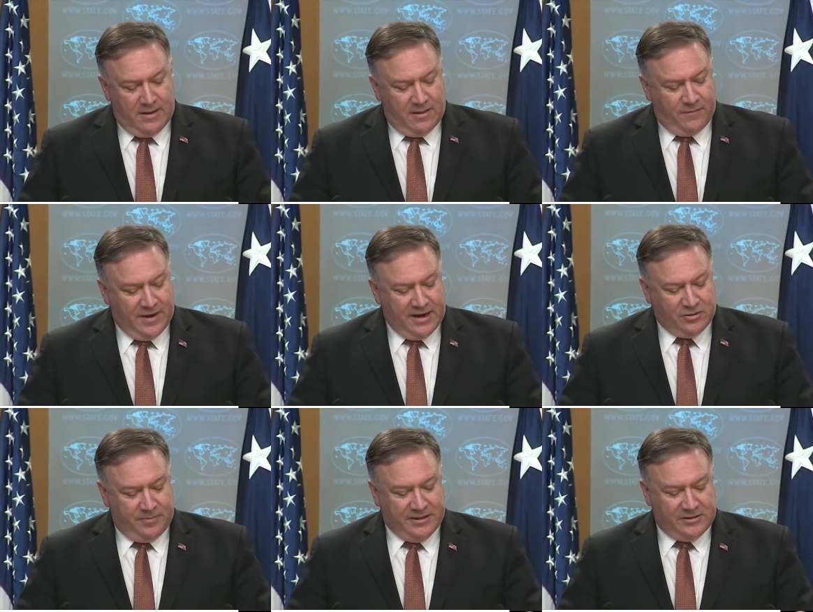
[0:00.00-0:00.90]
the
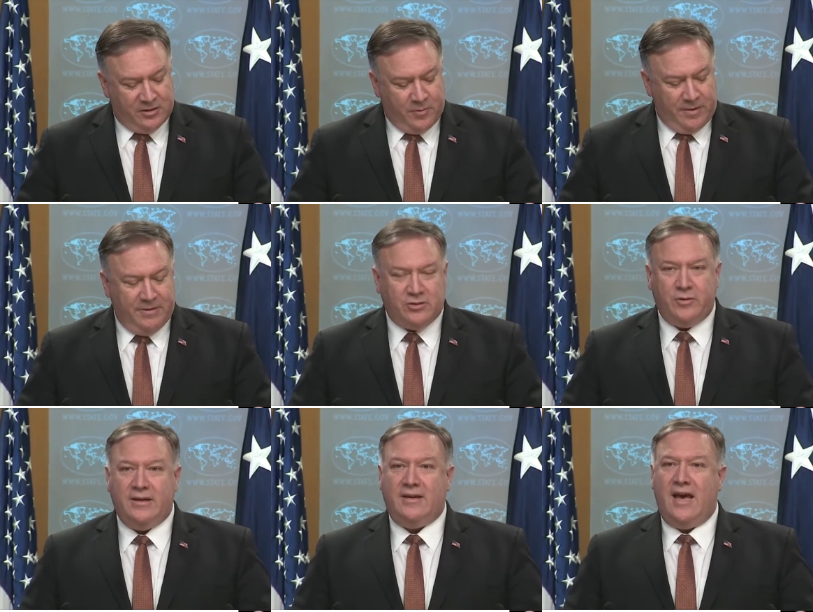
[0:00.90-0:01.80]
financial means to spread
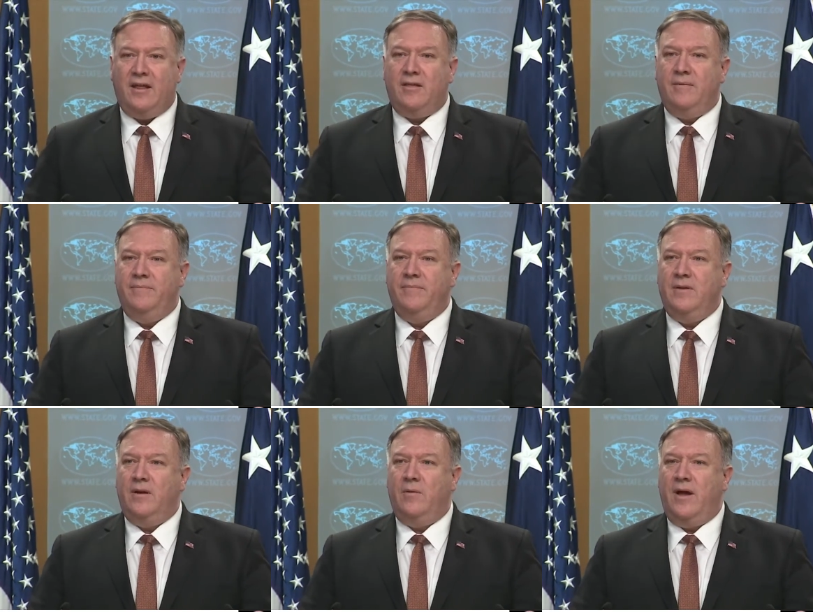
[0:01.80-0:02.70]
misery and death
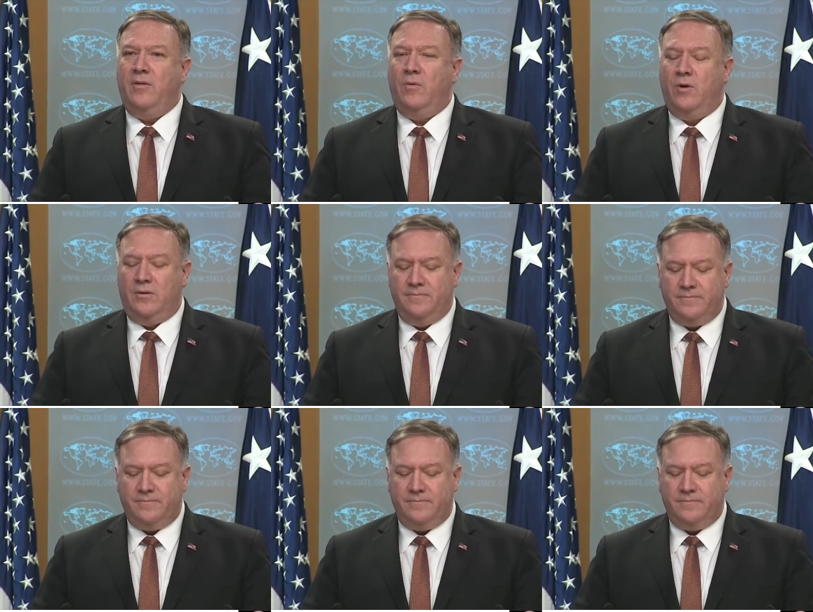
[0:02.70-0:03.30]
around the world.